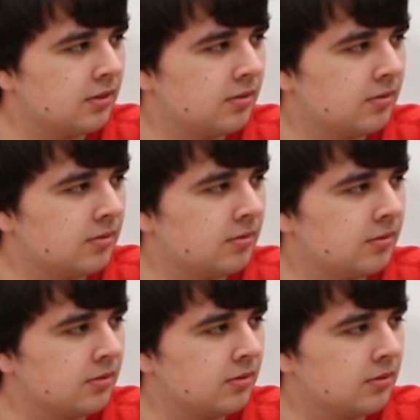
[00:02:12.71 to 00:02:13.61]

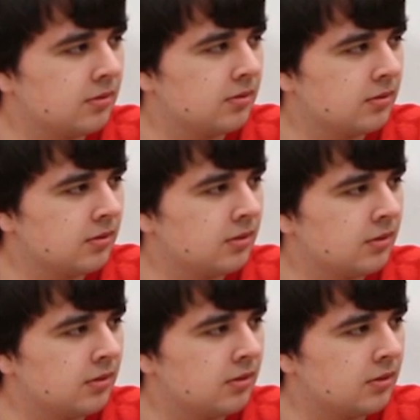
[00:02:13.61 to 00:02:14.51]

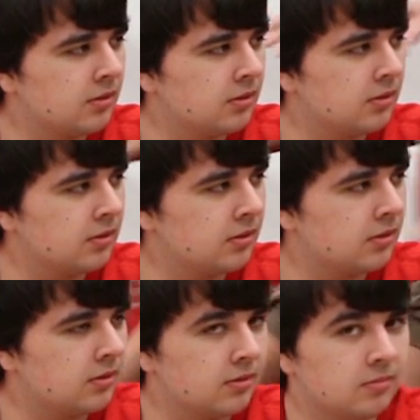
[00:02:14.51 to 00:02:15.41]

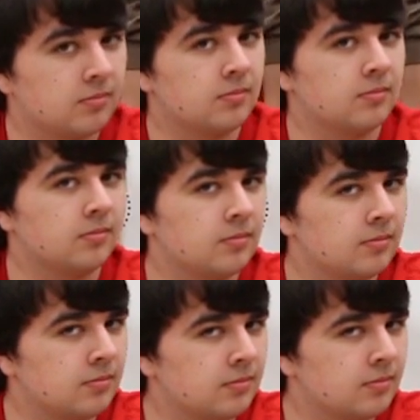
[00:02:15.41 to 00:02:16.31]

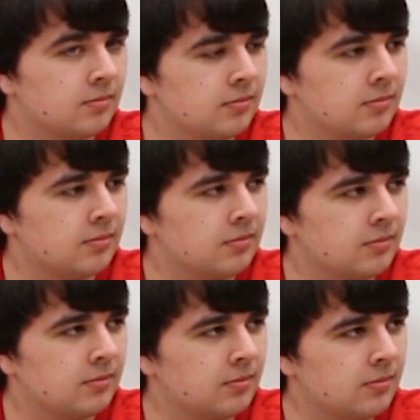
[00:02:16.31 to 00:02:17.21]

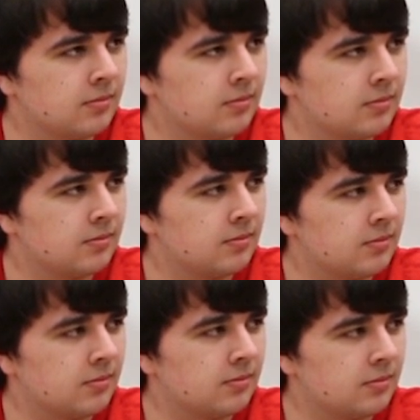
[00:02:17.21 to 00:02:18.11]

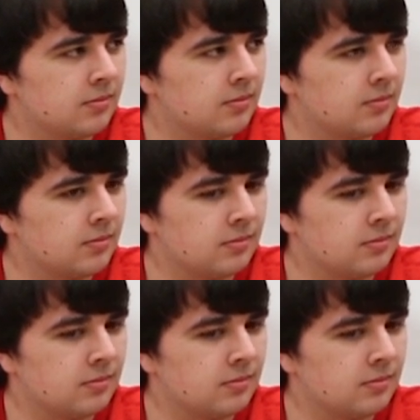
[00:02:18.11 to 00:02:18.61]
This person isn't speaking.